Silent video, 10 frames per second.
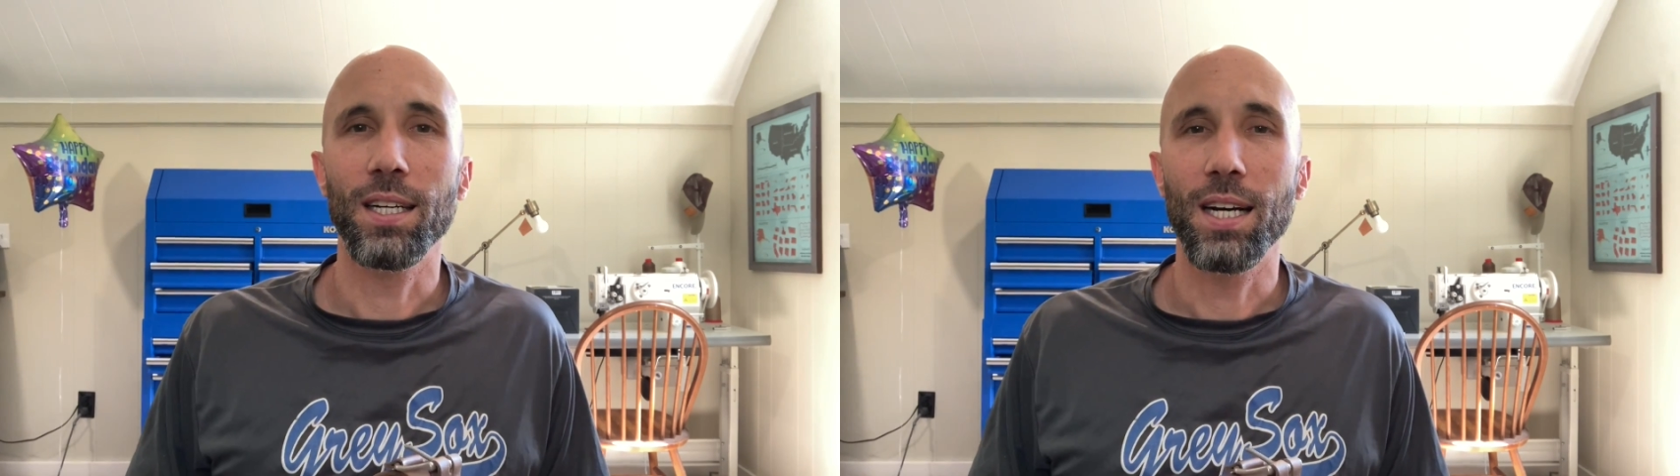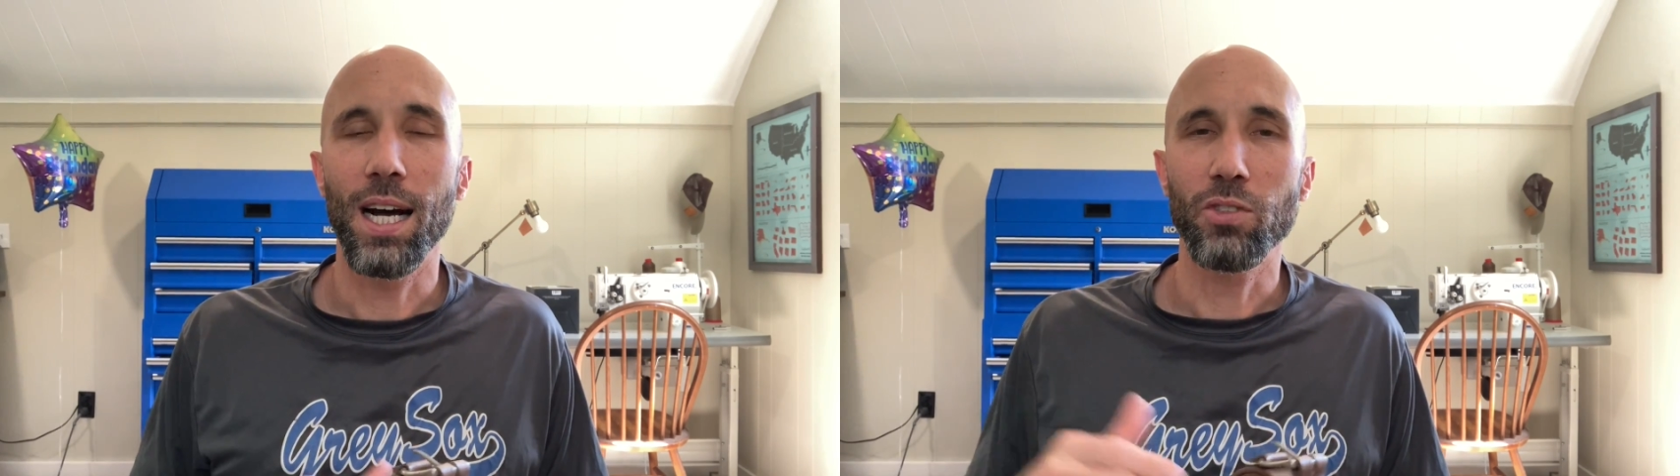
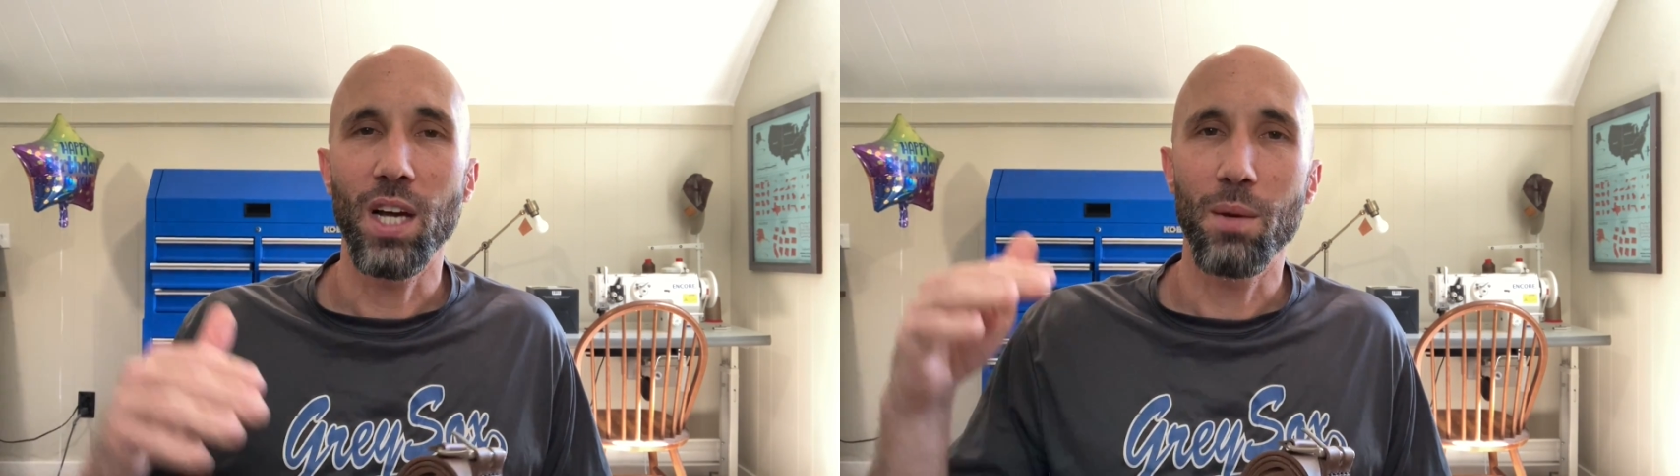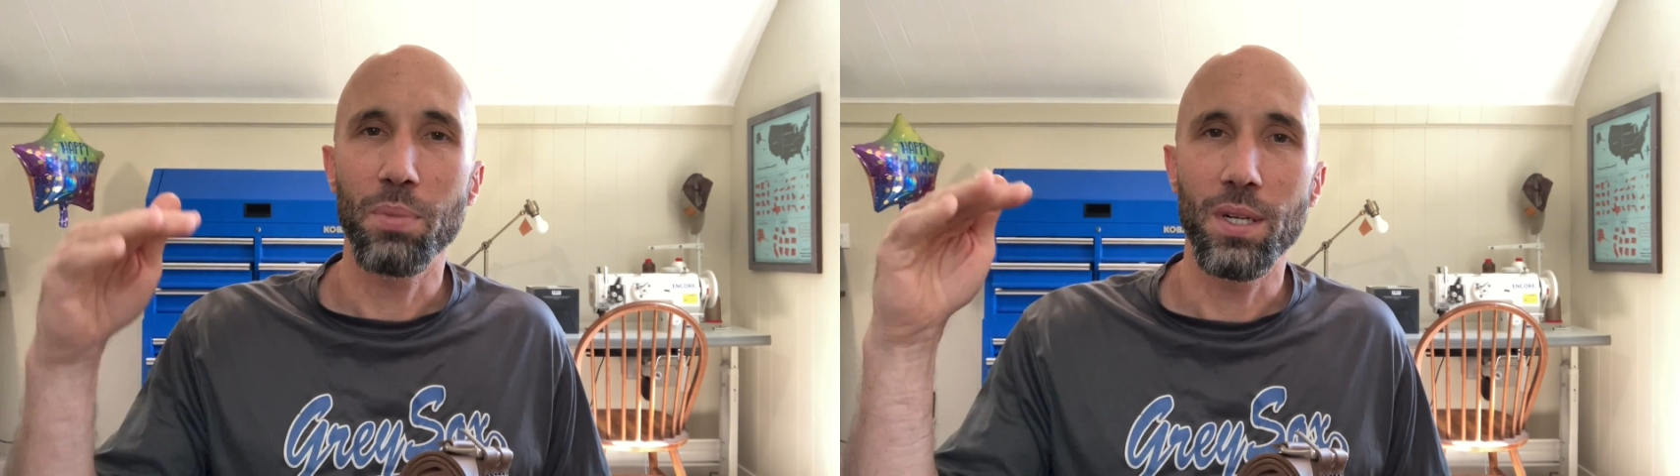I'll try
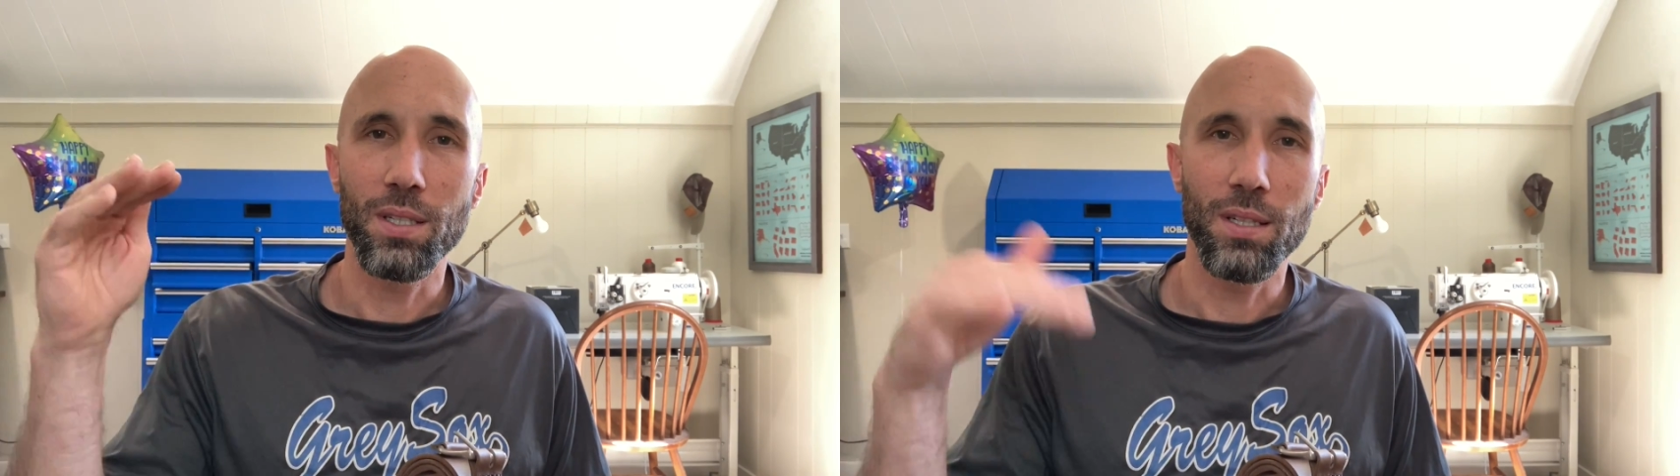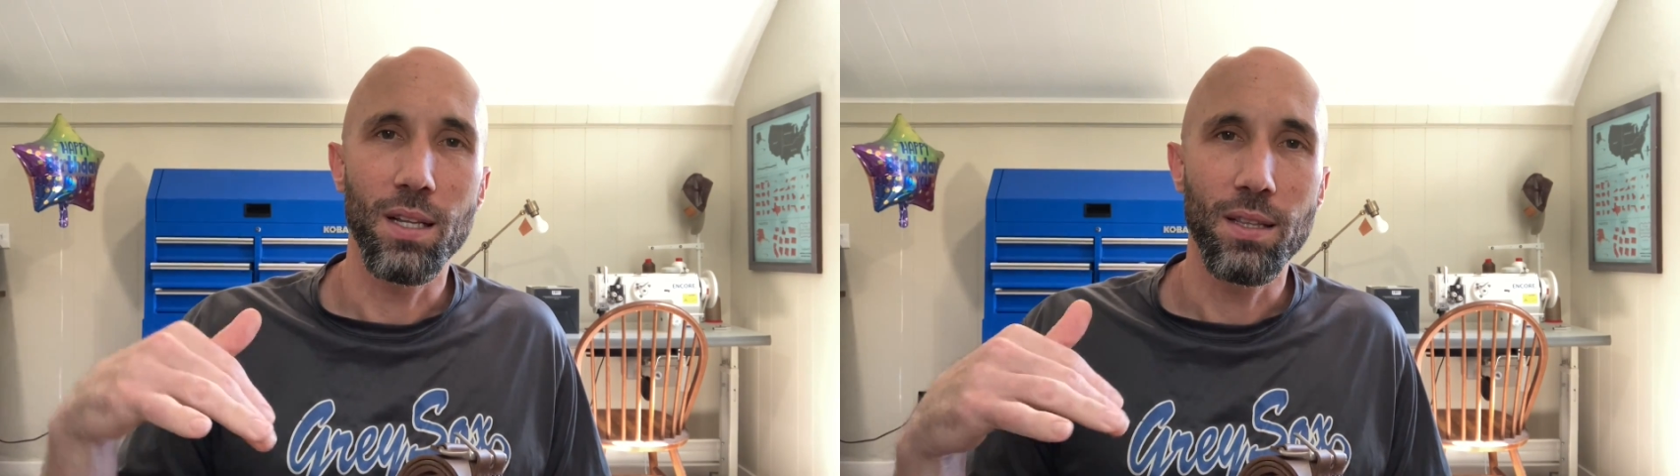to put
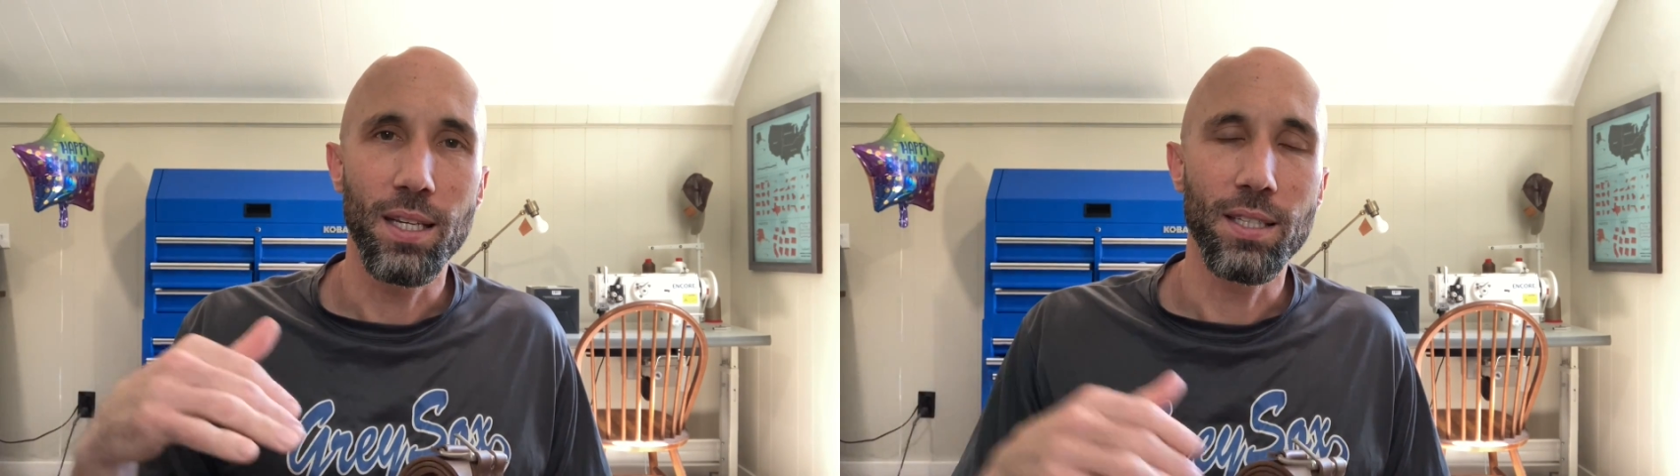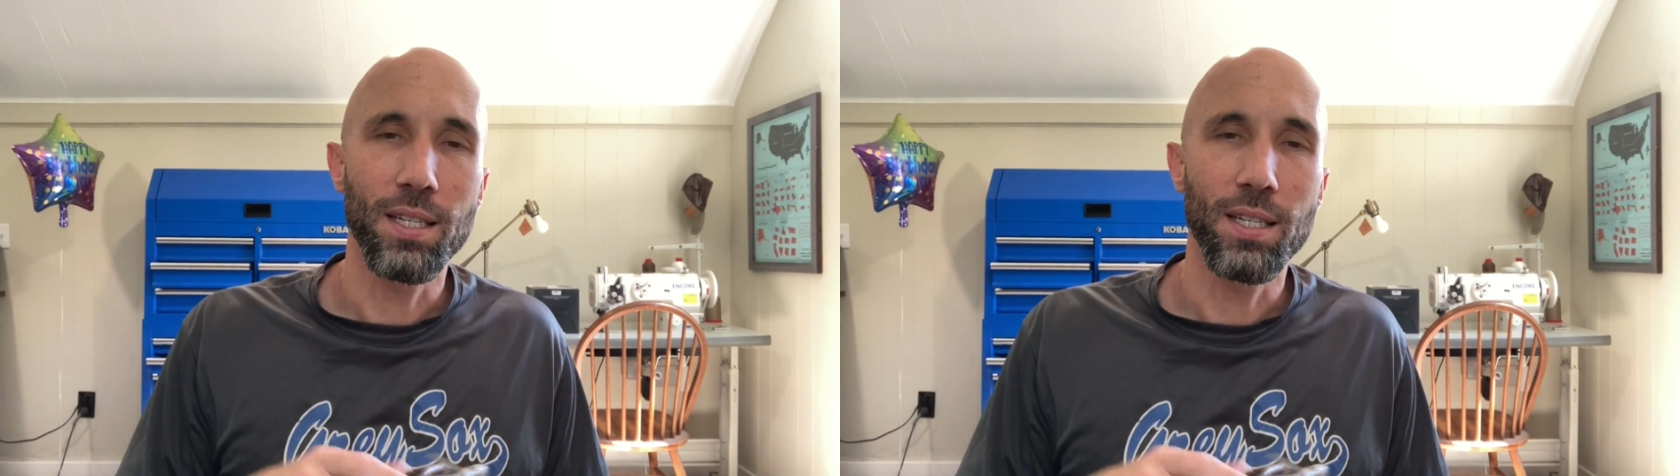a link